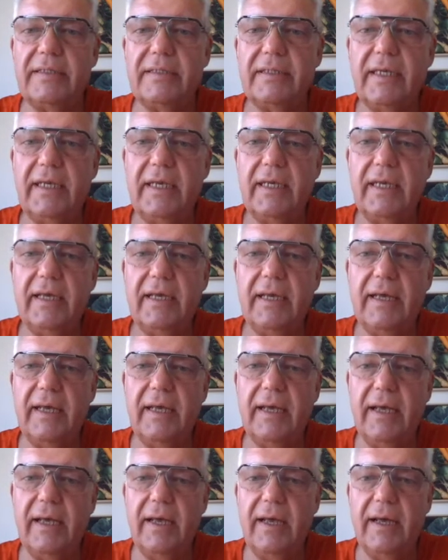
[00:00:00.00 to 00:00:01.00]
the
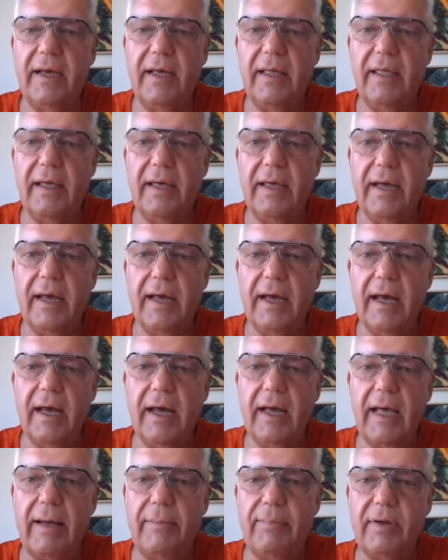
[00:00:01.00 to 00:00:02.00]

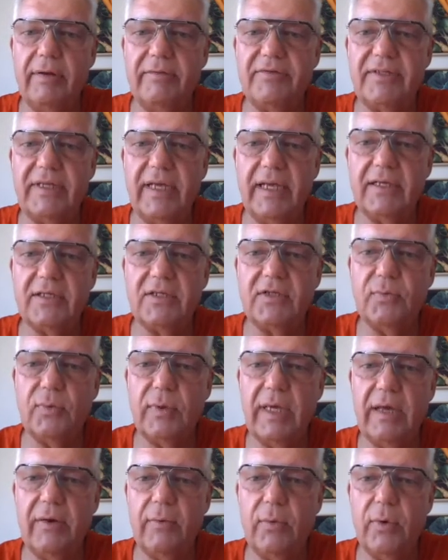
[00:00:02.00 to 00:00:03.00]
couple of things
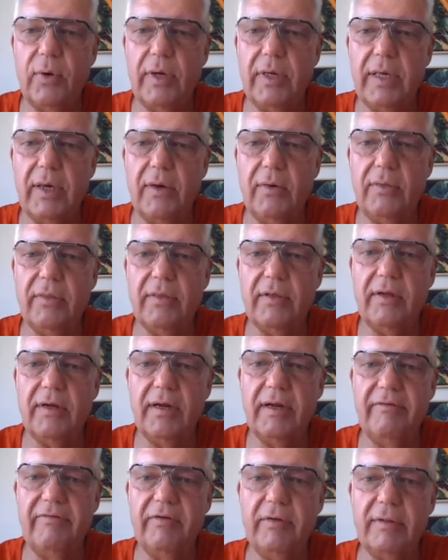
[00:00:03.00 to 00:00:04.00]
we are working on, the
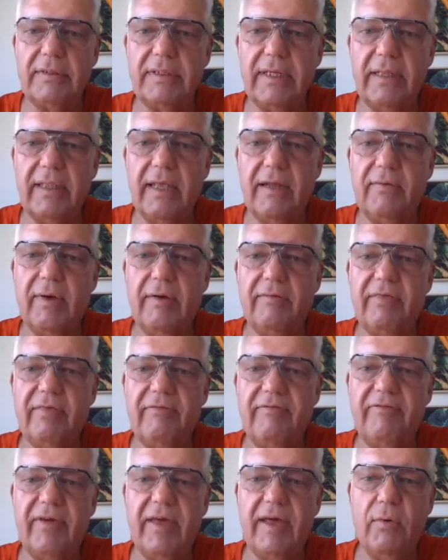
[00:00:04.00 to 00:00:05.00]
deliverables, and then we have the
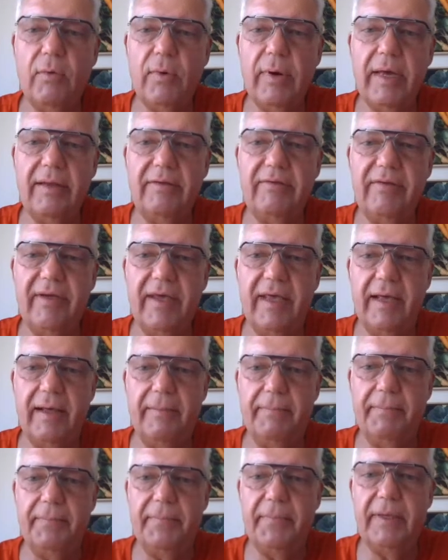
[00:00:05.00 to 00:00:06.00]
fair wear and
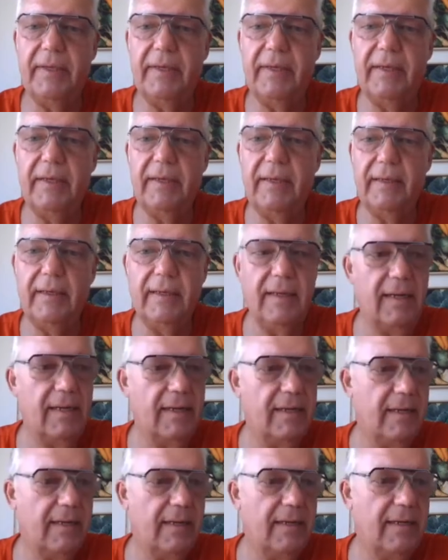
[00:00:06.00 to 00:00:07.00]
tear
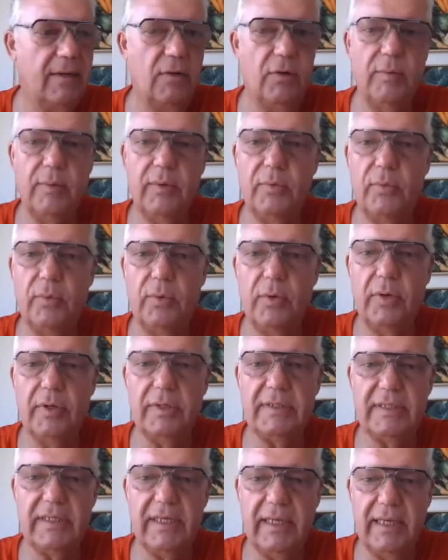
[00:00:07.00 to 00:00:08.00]
guideline. I hope it
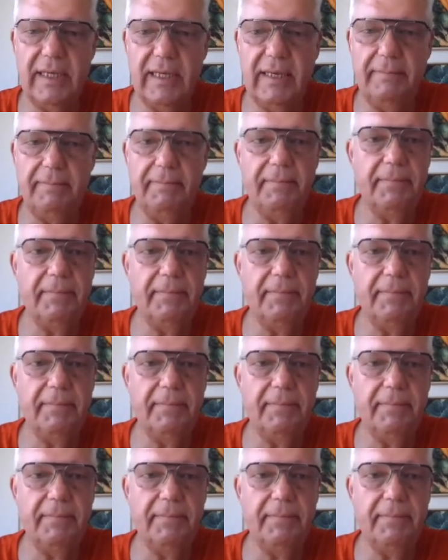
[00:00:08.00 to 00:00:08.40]
works. Yeah.